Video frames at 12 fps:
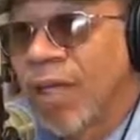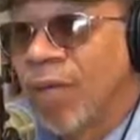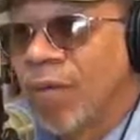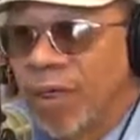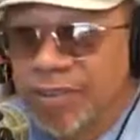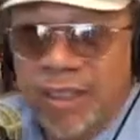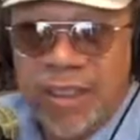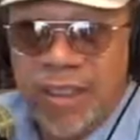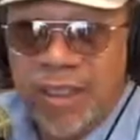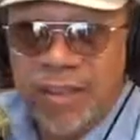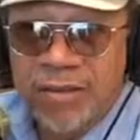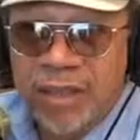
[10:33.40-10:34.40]
Was
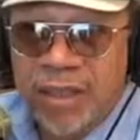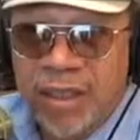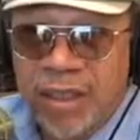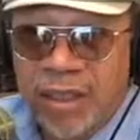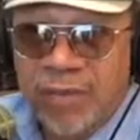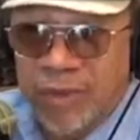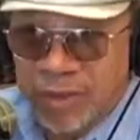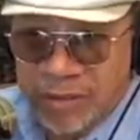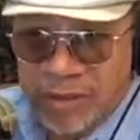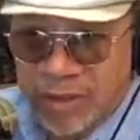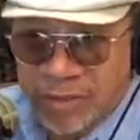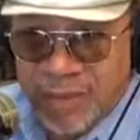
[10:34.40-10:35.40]
it,
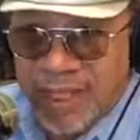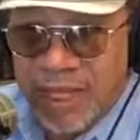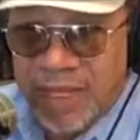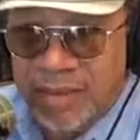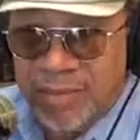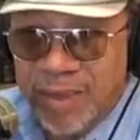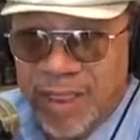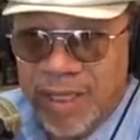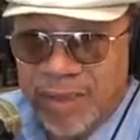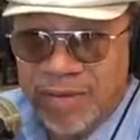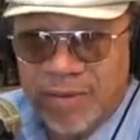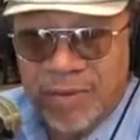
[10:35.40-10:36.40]
he was behind the
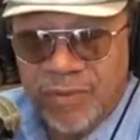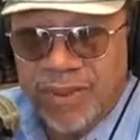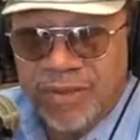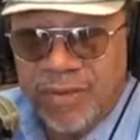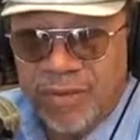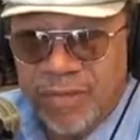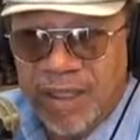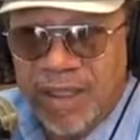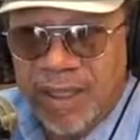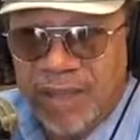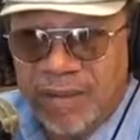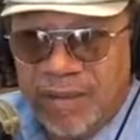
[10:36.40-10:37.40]
band, so it wasn't the
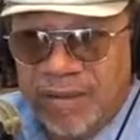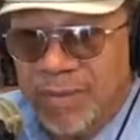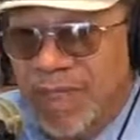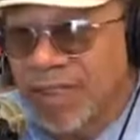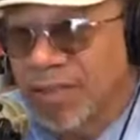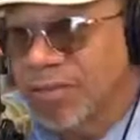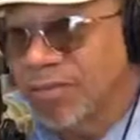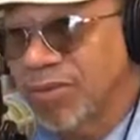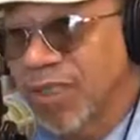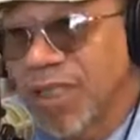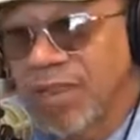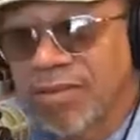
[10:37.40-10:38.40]
band. He's behind the
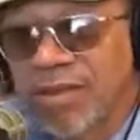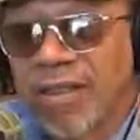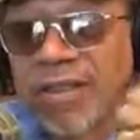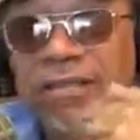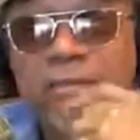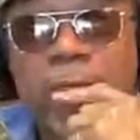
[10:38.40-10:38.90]
stage there.